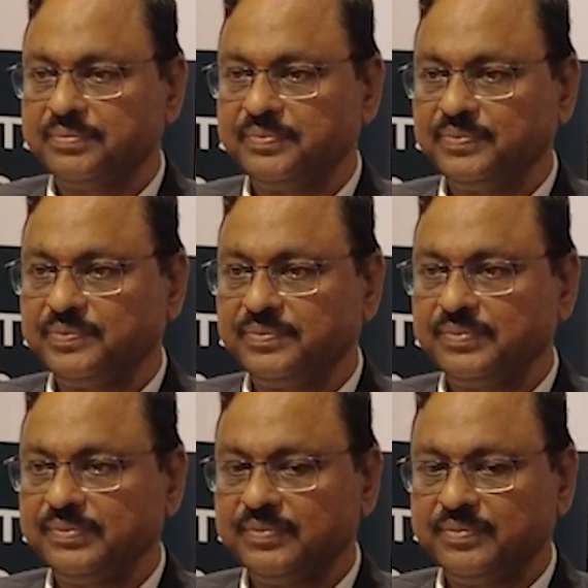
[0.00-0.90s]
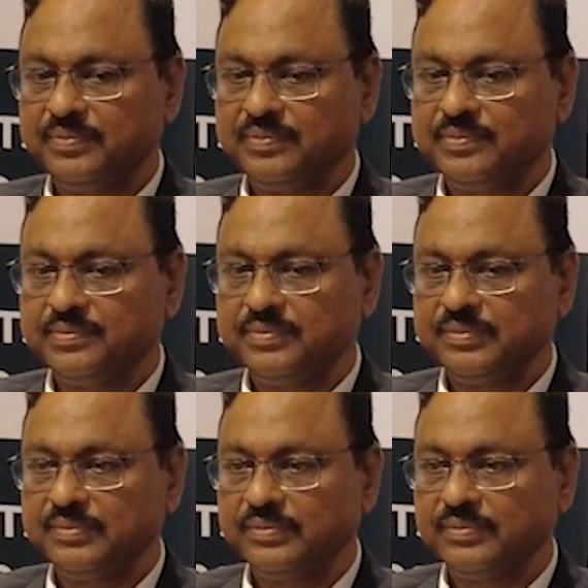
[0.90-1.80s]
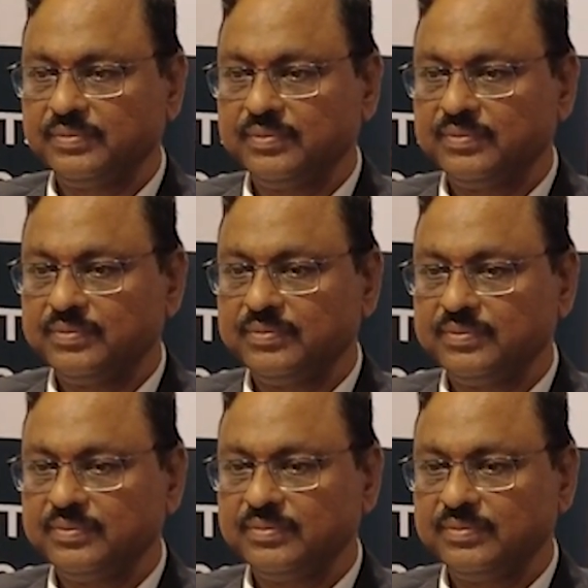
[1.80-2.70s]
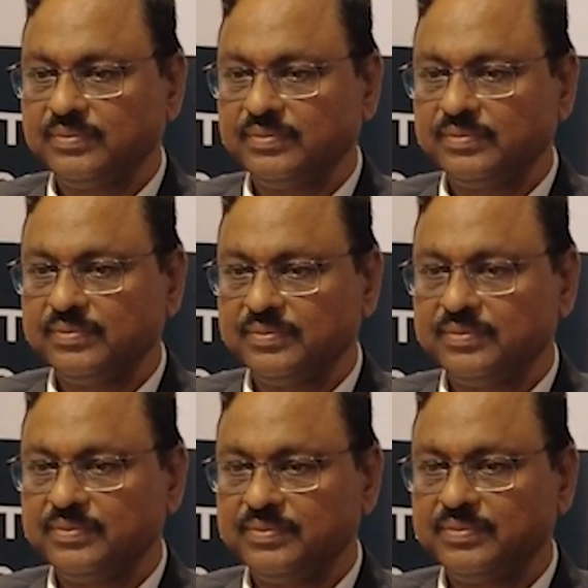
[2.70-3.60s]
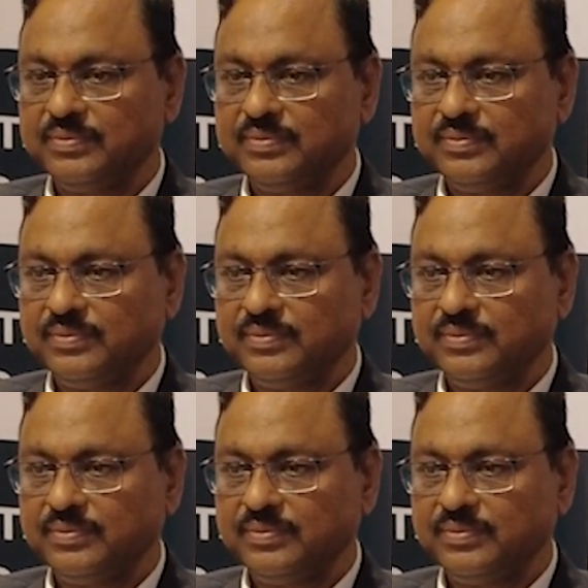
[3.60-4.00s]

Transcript: (not speaking)